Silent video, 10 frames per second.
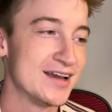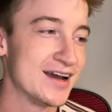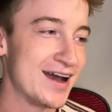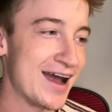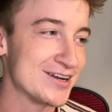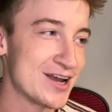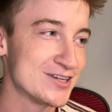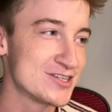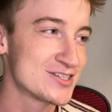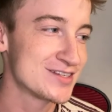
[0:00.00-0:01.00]
I, I,
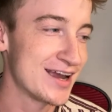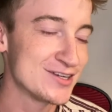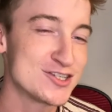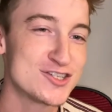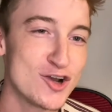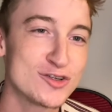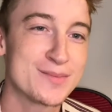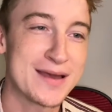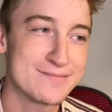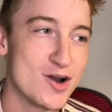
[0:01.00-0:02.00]
just I just soaked up
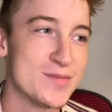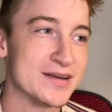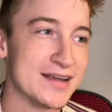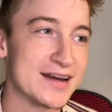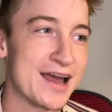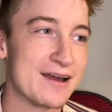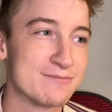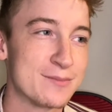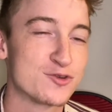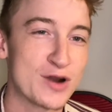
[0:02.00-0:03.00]
that moment, and I'm,
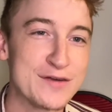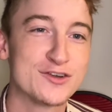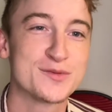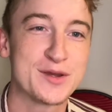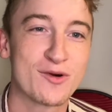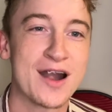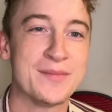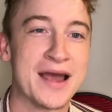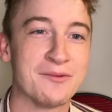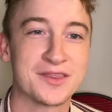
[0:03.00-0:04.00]
I'm grateful to be where I'm
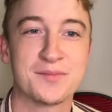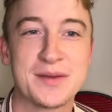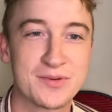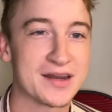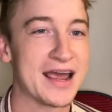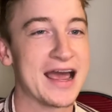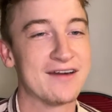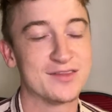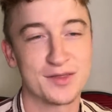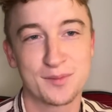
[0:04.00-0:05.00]
at with the people that I
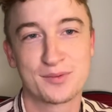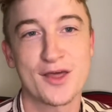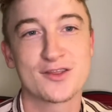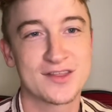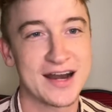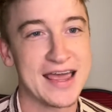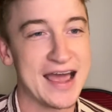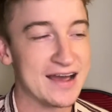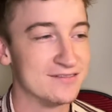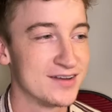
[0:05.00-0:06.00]
have, the, the brother that I
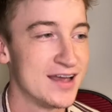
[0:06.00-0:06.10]
have.